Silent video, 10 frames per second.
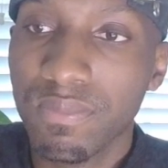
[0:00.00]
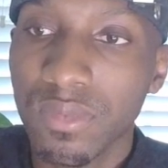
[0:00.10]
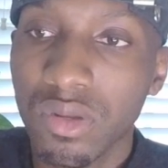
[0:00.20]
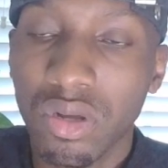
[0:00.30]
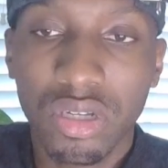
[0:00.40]

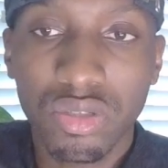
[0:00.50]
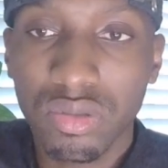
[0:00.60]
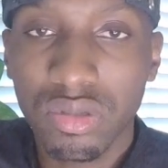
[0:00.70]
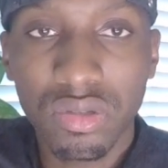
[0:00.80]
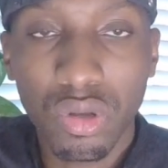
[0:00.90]
You know, because
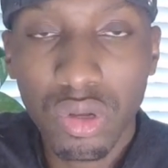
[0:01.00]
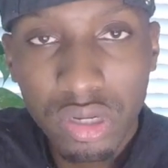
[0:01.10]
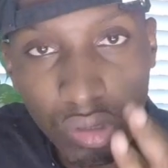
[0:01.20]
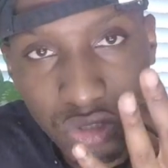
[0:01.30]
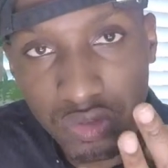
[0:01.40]

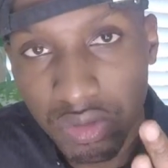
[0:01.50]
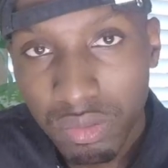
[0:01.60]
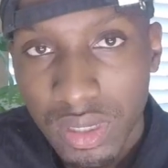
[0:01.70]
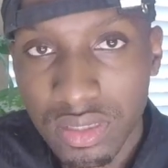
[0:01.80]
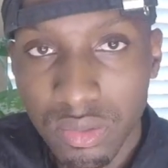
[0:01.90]
in those 3
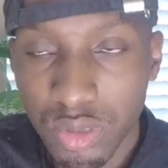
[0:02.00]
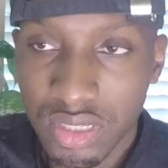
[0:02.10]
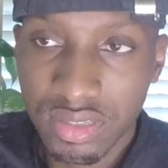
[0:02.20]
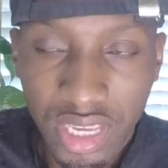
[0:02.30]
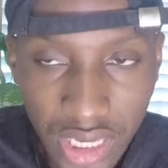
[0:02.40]
weeks it was
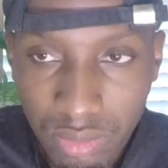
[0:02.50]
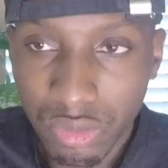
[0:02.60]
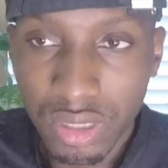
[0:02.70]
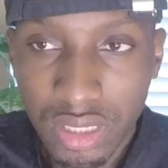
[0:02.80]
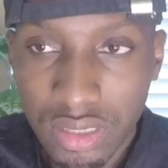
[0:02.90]
exam
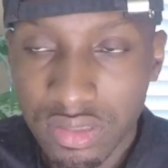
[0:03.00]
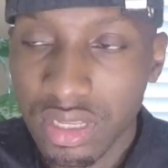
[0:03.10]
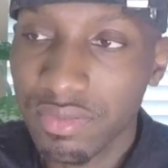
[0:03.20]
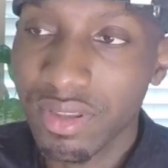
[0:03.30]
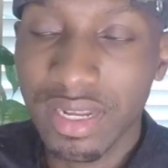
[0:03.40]
week and
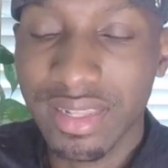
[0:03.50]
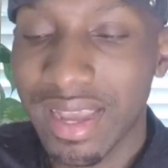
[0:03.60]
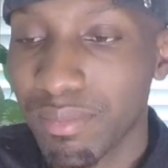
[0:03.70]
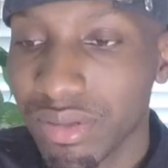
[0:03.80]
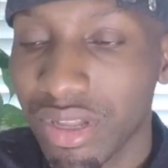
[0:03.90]
stuff like
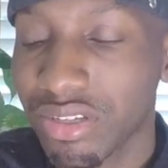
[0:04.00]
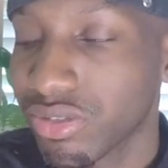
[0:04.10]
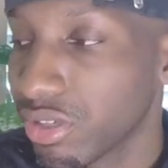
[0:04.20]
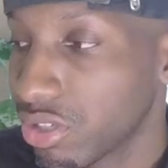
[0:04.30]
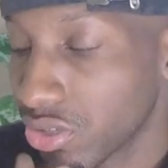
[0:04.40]
that. But long
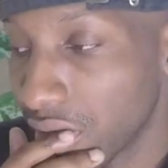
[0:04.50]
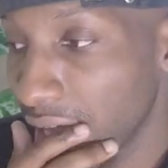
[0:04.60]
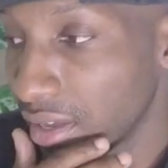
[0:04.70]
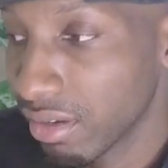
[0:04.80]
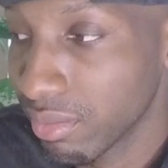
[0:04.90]
story short,
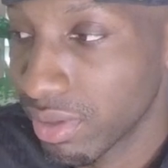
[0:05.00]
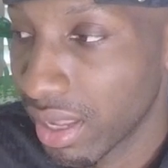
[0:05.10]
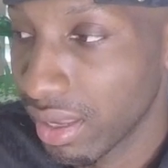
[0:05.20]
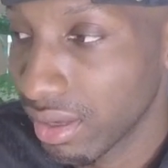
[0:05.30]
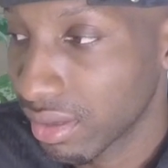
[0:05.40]
I ended up
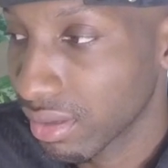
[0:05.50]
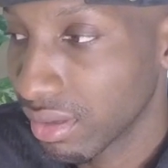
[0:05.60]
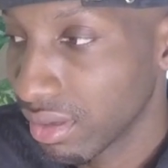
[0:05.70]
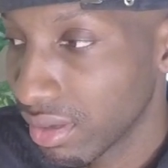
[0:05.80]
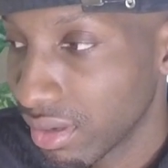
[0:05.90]
like
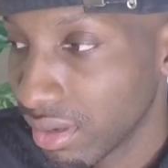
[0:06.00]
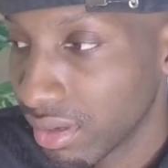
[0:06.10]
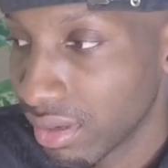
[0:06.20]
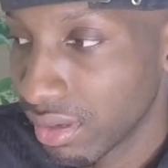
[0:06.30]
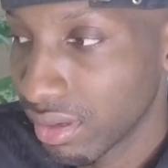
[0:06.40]

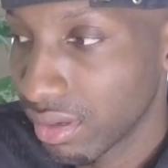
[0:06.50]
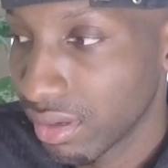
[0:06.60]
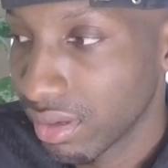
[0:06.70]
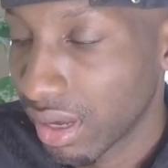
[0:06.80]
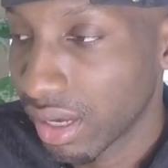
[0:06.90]

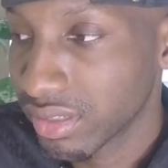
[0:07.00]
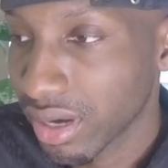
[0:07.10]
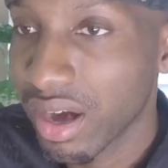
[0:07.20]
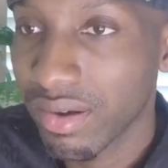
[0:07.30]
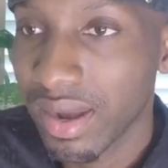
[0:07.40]
I
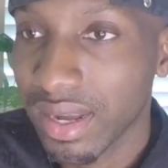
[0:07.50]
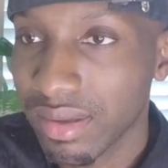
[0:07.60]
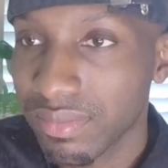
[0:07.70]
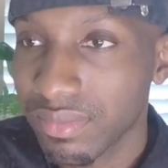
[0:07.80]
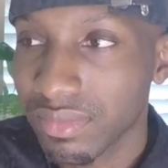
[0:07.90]
saw her
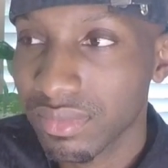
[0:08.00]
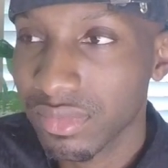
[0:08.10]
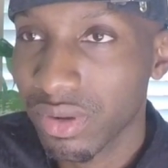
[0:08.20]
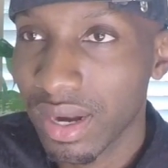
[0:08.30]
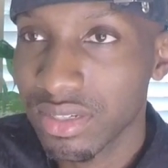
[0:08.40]

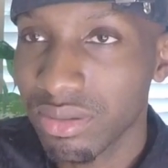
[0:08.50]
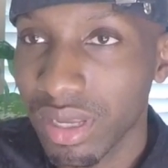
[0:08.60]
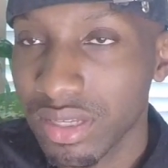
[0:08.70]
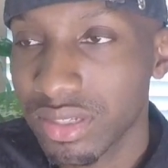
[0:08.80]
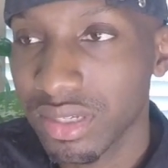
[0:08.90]
at
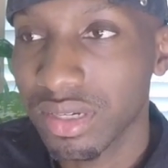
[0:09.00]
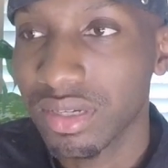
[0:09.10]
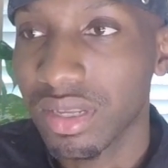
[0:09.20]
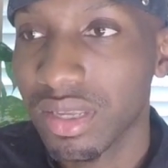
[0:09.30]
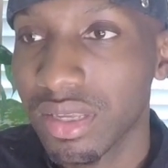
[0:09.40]

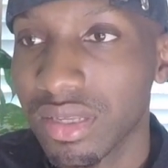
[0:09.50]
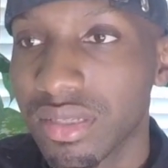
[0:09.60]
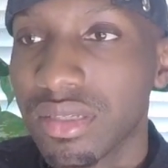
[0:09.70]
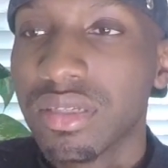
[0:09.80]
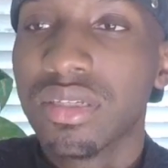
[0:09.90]
graduation,
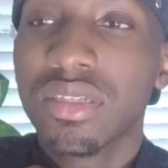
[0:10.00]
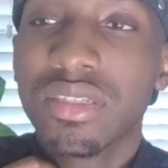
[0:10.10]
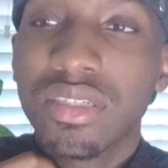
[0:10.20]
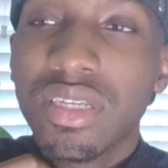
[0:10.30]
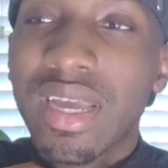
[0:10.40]
and
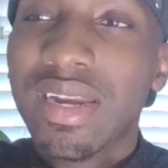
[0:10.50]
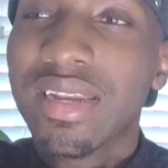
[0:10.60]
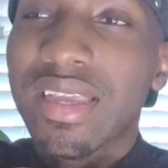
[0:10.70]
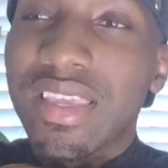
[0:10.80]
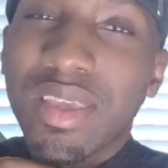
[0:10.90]
she kind of
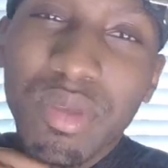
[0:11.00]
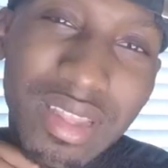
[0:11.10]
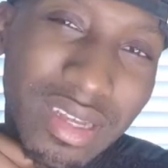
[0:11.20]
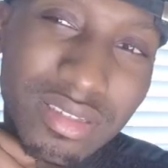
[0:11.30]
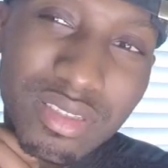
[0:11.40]
like gave me
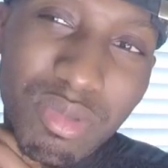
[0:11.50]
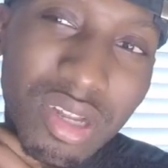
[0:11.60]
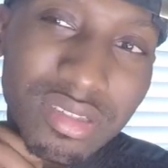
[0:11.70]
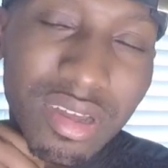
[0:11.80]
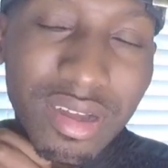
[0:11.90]
like a
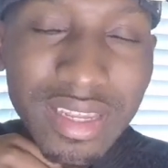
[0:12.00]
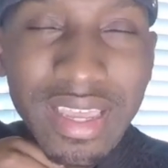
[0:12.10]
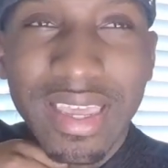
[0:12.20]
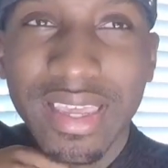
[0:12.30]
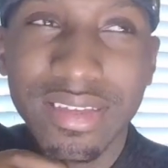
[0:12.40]
small talk, like,
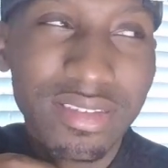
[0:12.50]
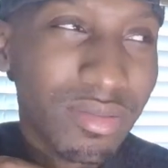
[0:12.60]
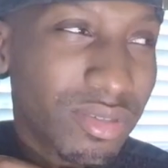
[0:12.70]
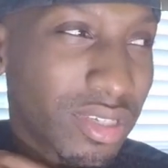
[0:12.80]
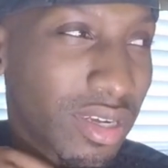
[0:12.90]
"Hey, what's
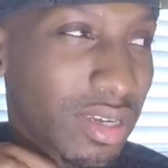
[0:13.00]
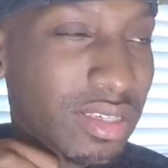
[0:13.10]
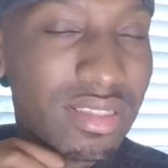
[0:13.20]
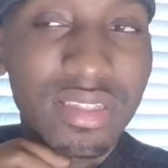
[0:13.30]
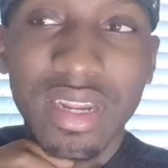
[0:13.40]
up, Sean?"
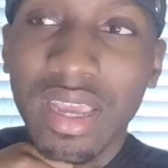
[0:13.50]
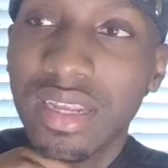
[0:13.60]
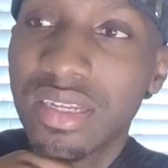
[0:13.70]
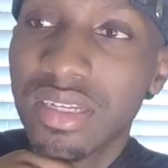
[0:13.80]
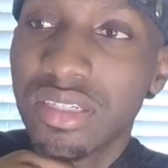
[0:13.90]
This and
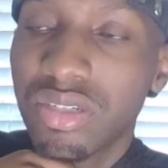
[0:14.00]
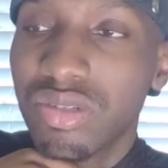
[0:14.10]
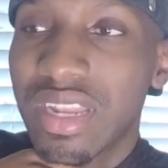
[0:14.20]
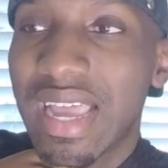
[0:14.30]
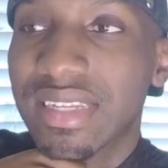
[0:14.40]
that. She was
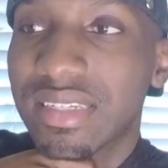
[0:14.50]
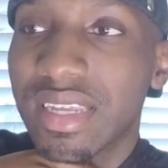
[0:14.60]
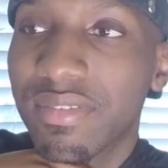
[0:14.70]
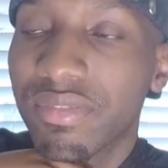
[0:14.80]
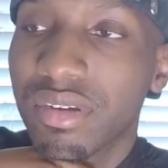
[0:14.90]
just acting
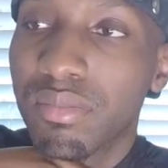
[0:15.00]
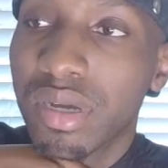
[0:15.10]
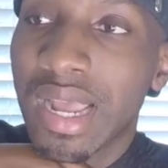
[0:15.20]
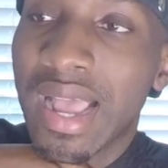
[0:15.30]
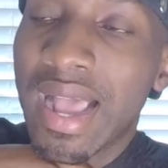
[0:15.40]
different,
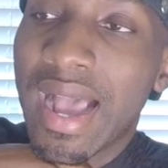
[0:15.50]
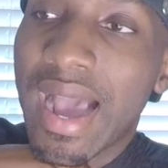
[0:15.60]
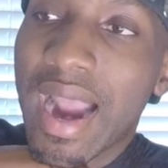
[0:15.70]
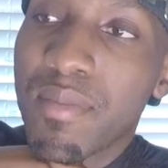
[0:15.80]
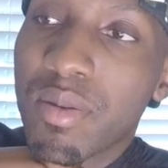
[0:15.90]
but
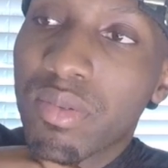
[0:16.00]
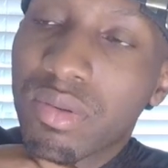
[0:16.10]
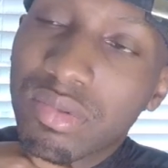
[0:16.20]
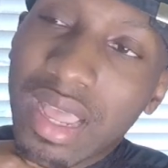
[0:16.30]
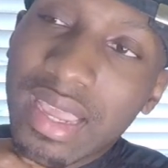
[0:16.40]
I remember
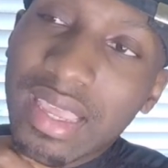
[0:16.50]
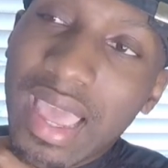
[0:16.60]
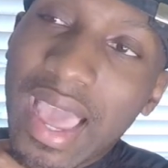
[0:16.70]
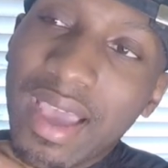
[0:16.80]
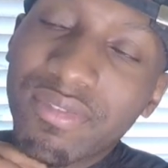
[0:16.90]
like
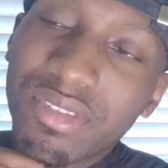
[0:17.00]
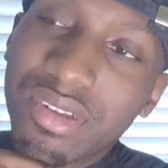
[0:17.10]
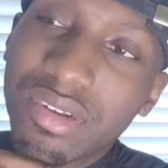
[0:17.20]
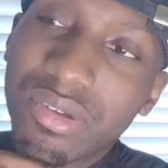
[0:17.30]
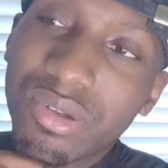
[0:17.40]

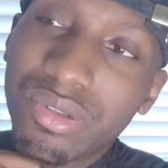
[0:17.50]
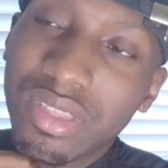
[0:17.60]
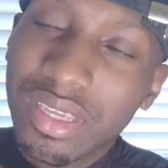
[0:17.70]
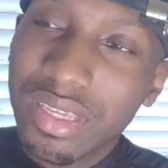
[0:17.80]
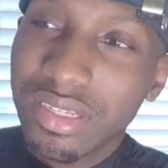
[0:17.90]
after the whole
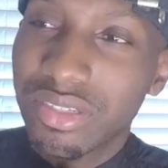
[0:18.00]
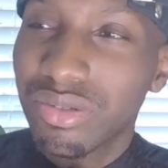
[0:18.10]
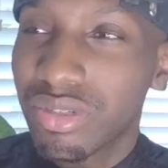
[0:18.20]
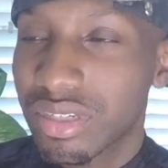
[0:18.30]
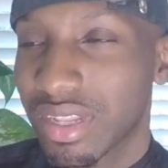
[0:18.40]
thing, she
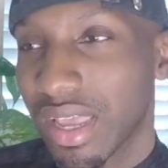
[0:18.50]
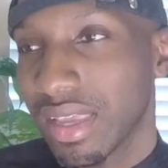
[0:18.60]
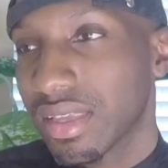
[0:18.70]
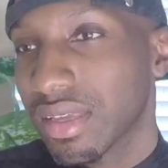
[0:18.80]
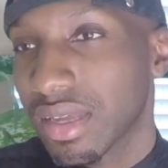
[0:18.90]
was just
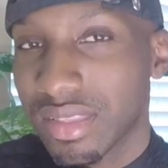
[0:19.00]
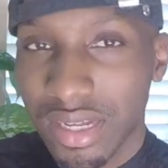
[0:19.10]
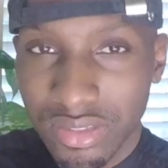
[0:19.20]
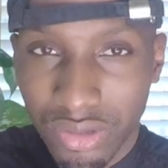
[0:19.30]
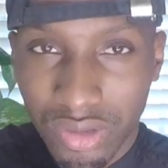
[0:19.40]
like, I think
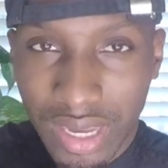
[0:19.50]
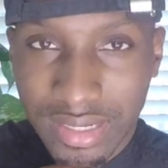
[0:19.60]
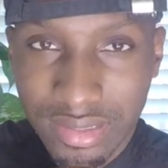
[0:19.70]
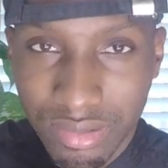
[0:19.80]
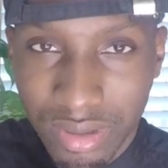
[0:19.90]
I told you guys
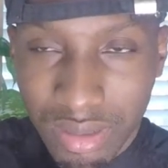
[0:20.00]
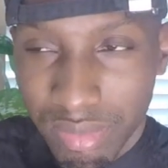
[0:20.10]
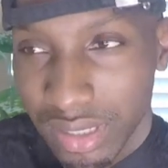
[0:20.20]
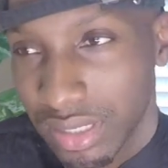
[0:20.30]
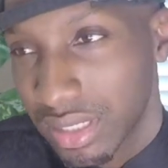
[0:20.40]
this already,
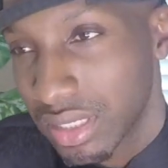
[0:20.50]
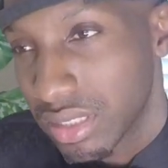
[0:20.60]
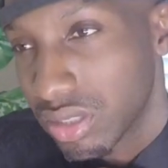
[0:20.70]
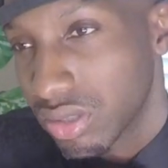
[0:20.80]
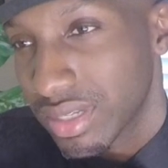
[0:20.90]
but
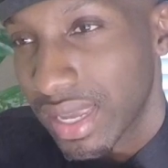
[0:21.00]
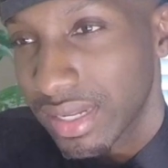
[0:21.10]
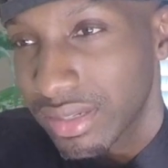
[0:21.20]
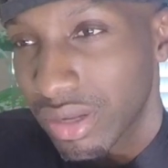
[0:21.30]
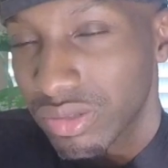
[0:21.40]
she was
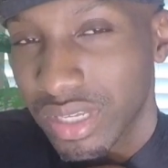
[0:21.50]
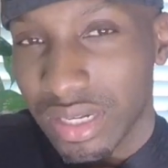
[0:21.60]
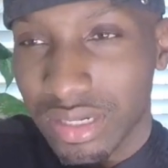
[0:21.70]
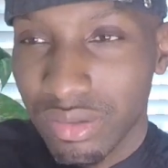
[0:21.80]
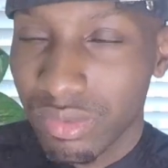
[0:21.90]
like, "Don't
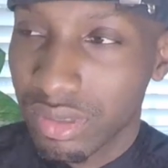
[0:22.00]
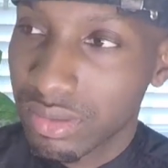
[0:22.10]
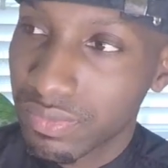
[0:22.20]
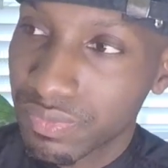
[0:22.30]
tell anyone."